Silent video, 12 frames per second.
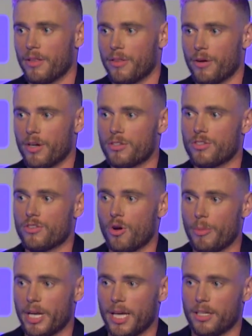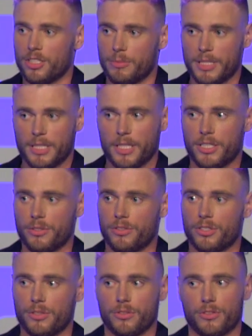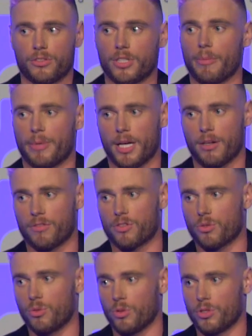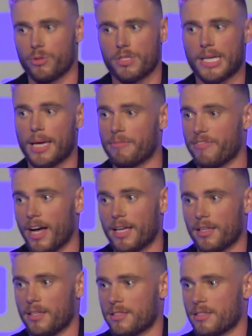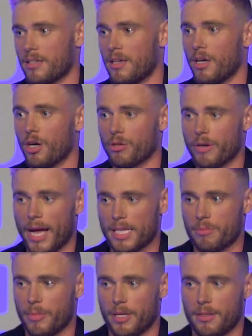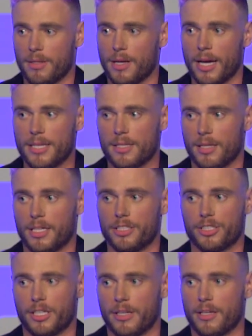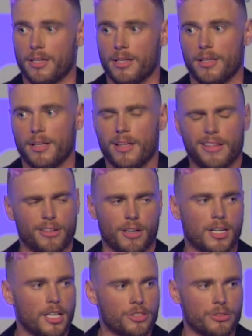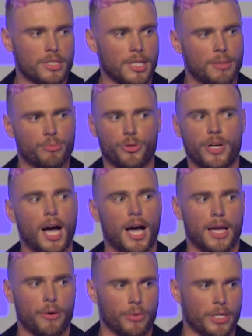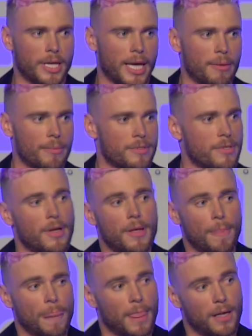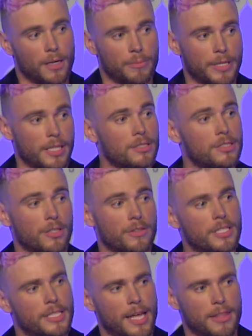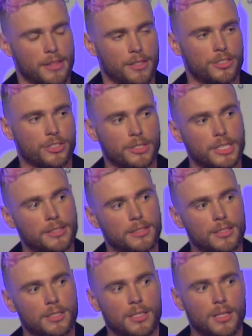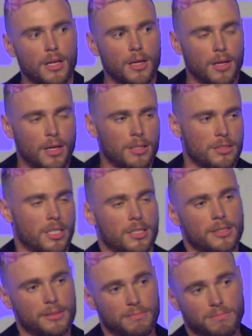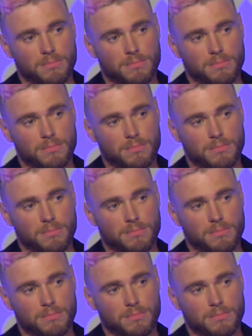There are so many LGBTQ students dropping out of school to escape violence, harassment, isolation. There are countries like Brunei where gays are being stoned to death in the streets. Sorry.